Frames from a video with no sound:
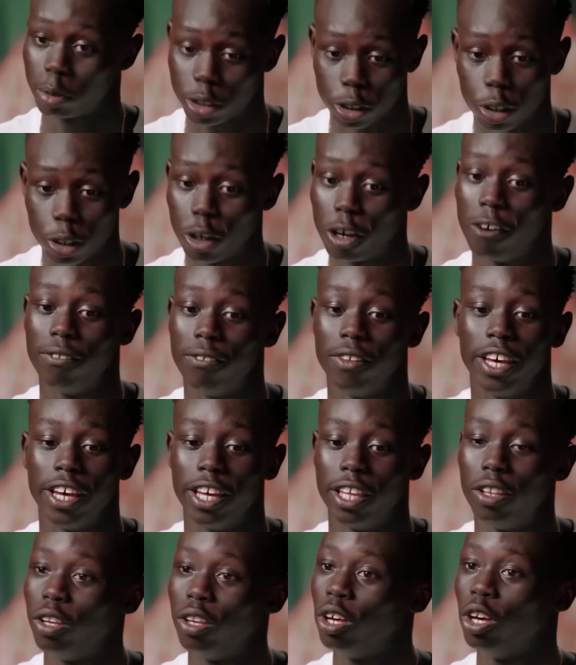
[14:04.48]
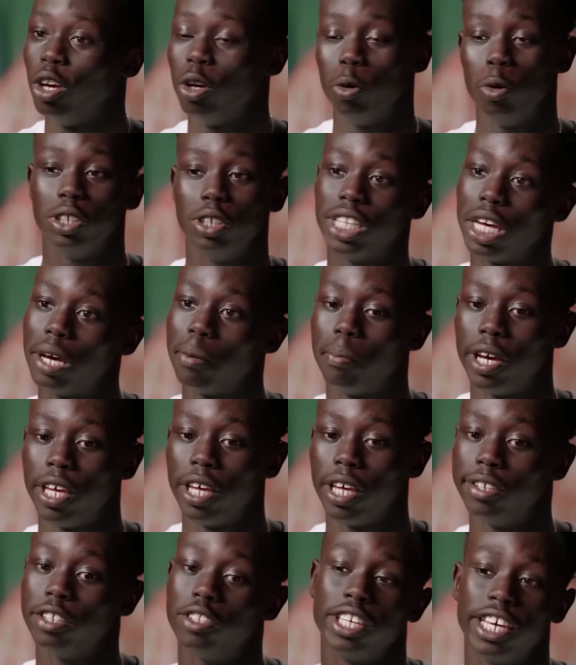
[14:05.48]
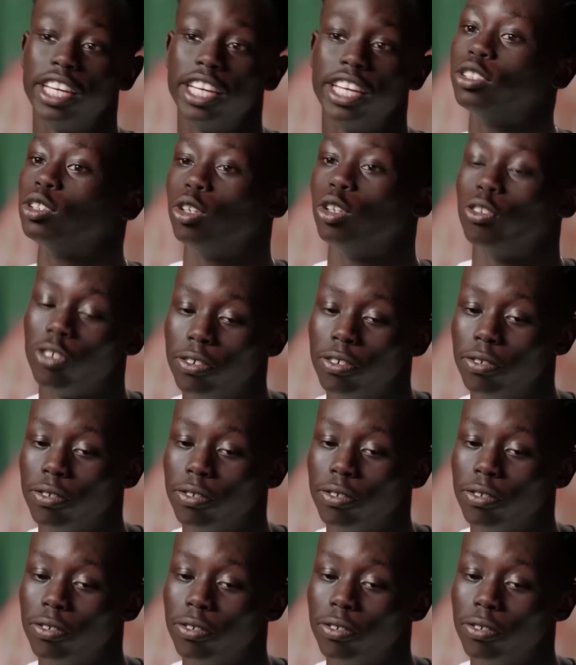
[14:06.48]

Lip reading: It was a warning. Gout Gout is coming,